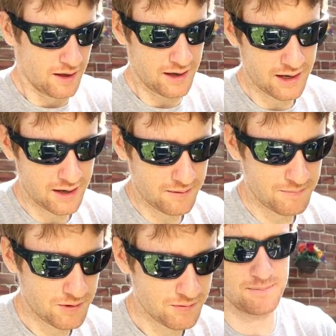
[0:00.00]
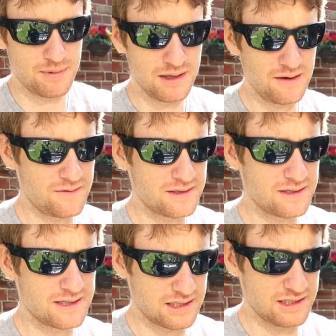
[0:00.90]
I believe this
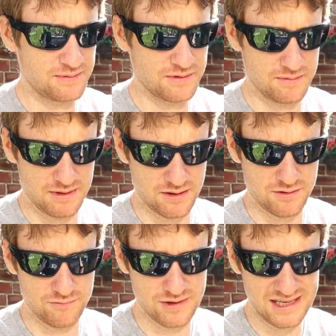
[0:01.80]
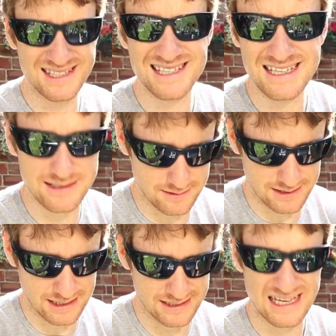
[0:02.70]
is actually supposed to be a three-season
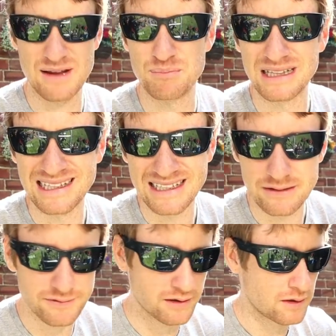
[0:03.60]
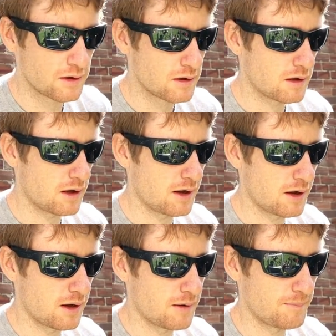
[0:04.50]
tent, I believe.
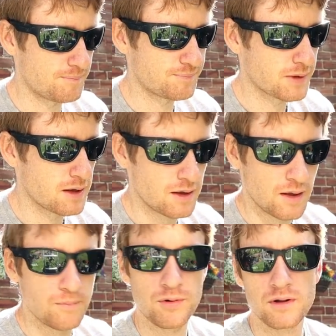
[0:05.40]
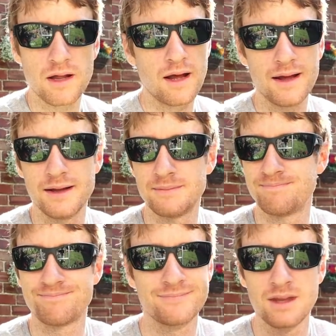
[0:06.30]
But
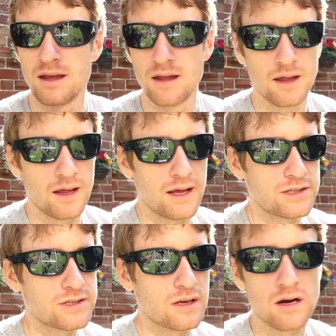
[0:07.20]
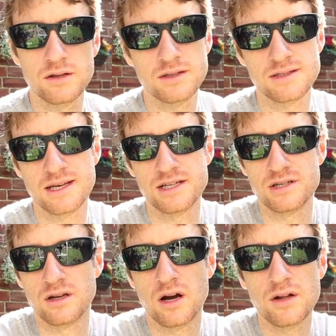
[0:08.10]
just
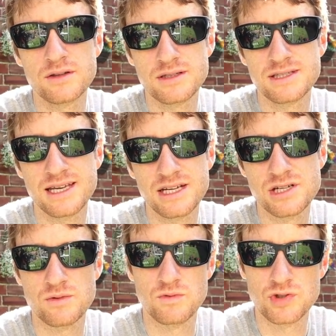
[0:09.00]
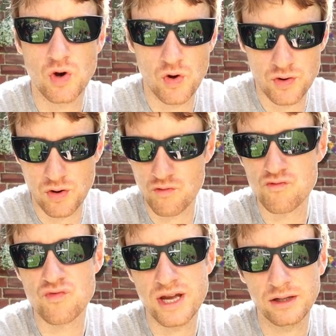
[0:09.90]
condensation was
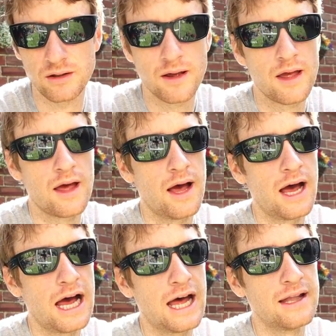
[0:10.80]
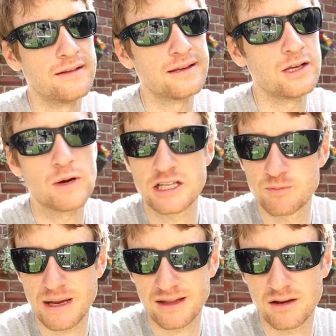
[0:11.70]
unreal. And you
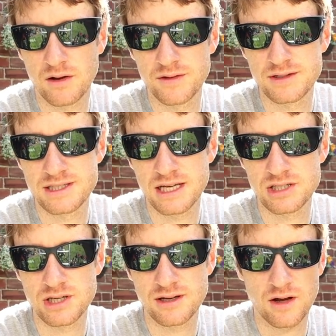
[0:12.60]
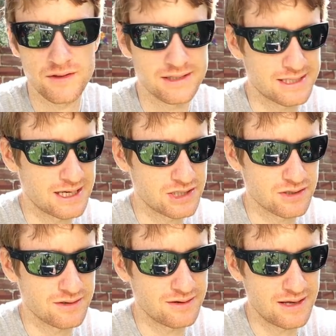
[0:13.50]
expect
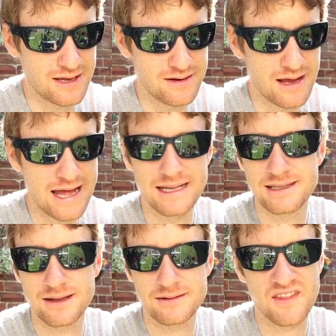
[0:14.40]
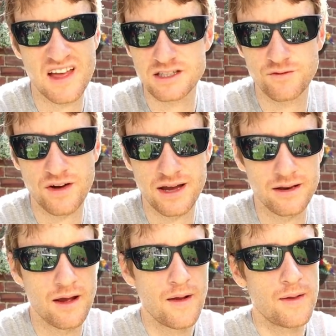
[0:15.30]
condensation in any tent, that's fine.